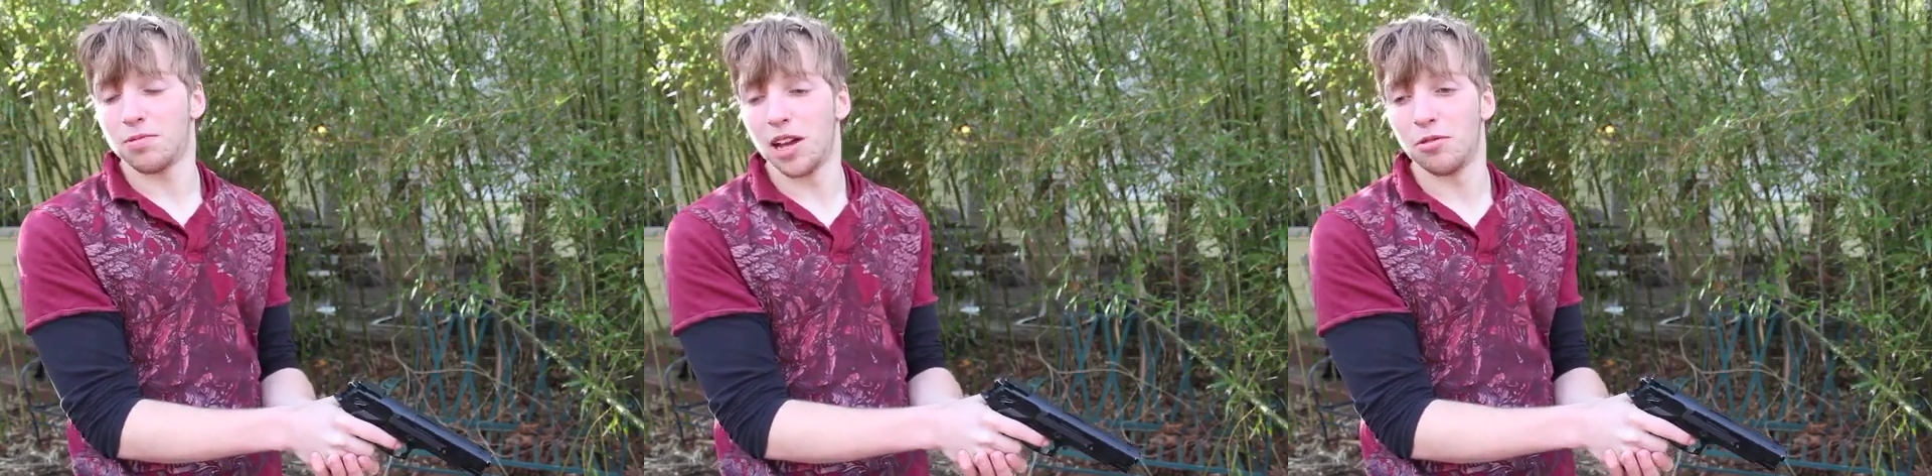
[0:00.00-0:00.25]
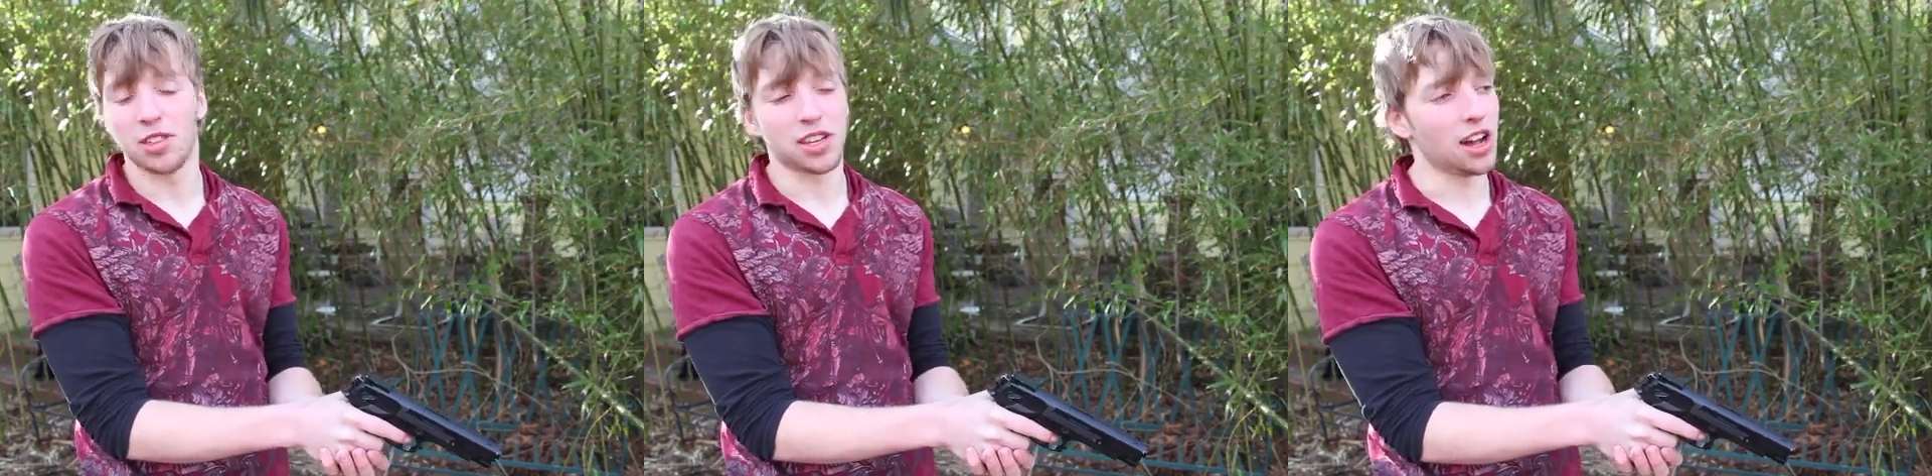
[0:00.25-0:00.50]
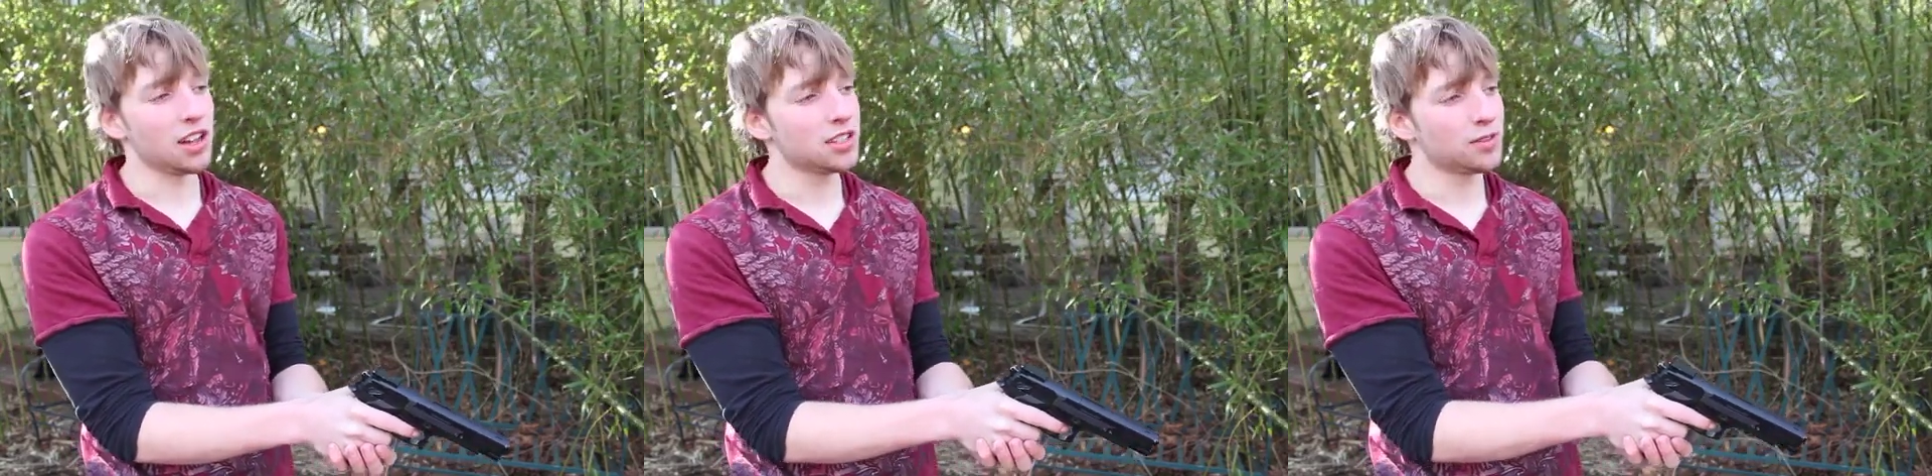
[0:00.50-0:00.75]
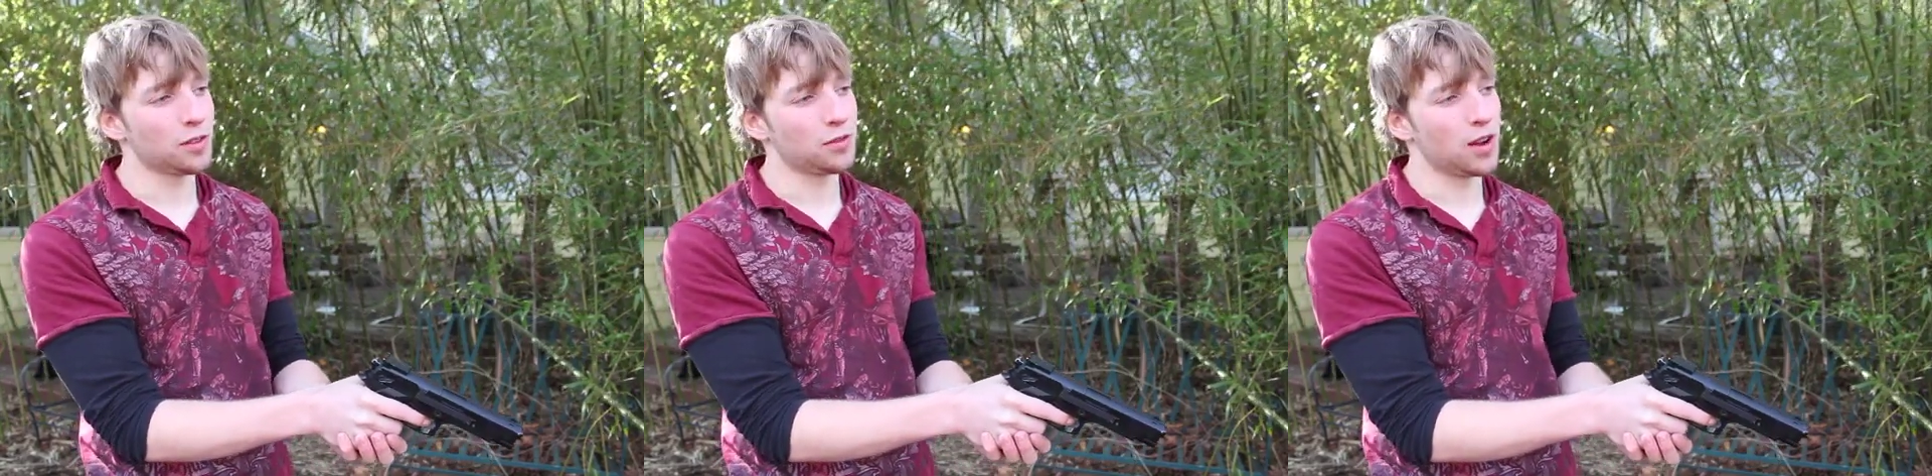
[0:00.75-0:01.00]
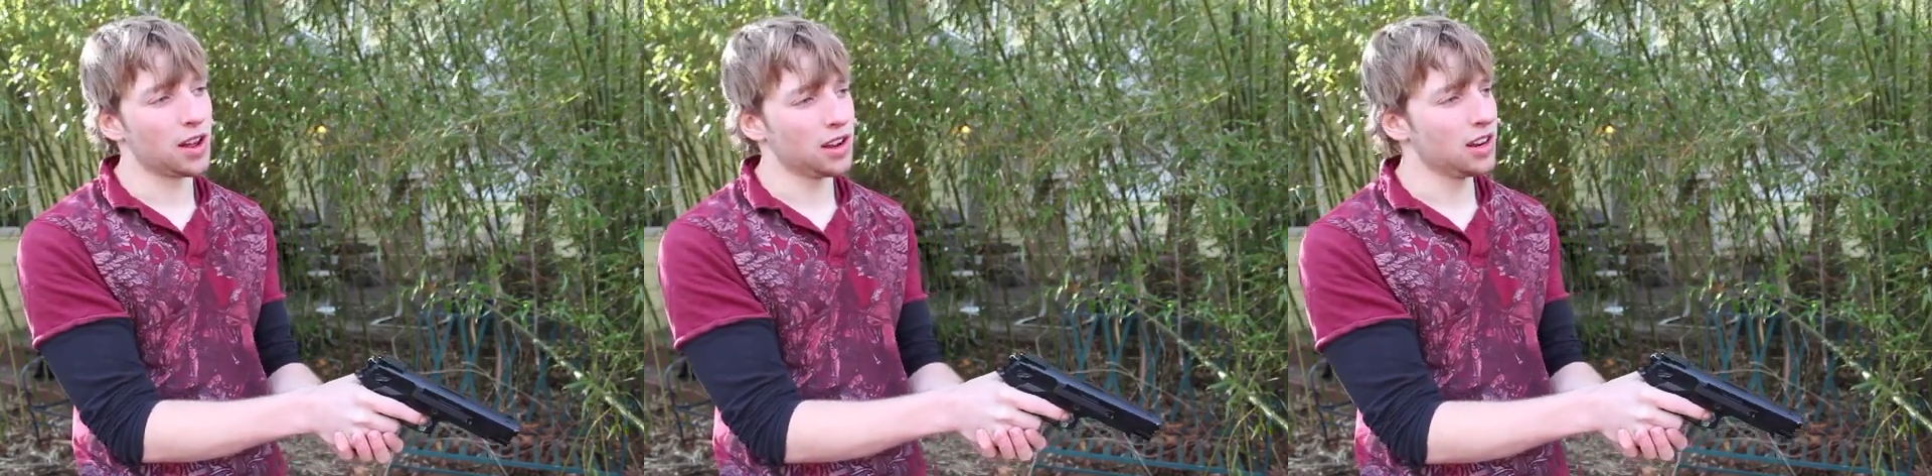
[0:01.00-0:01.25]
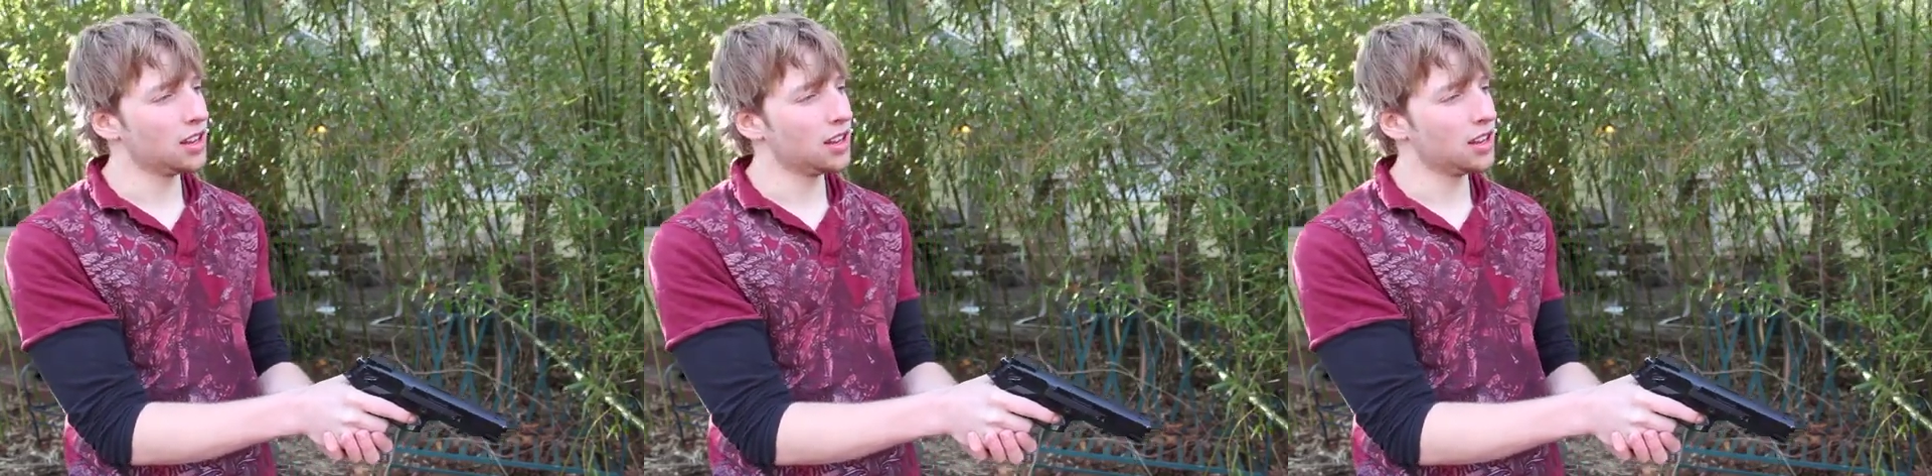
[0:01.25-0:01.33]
play with guns for fun.